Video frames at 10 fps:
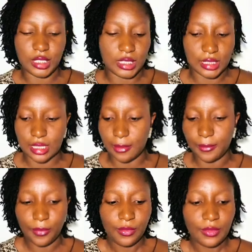the
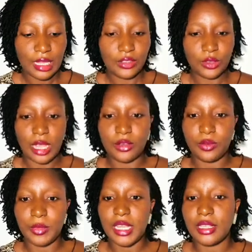system. So I
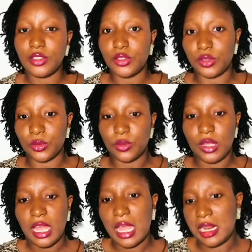could make it 2.
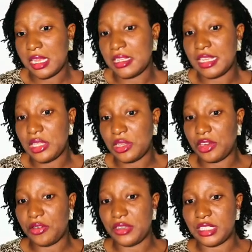I can decide to
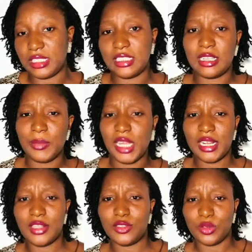increase it. Since I'm
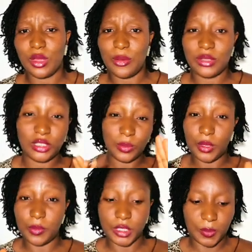making it 2, I want it to
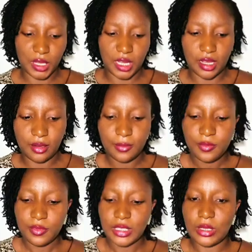be a bit bigger,
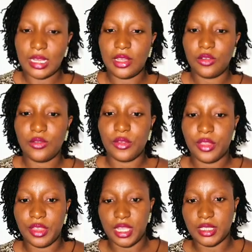so I can go
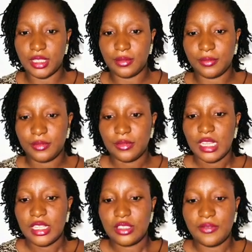for 30.
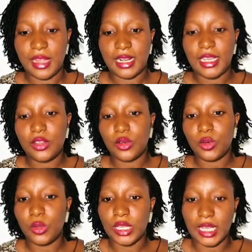So if I click on
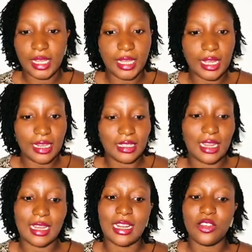OK and
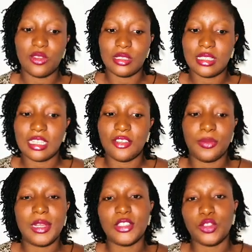I click on
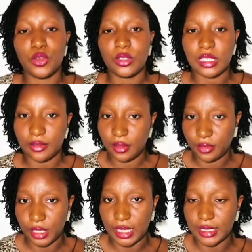save, please don't ever
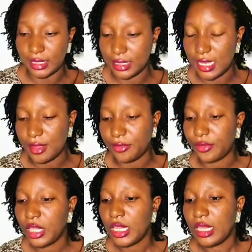forget to save.
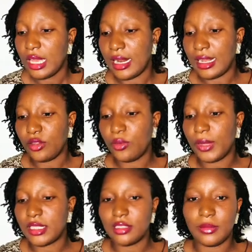And I go
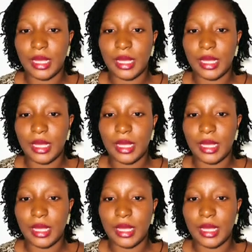back to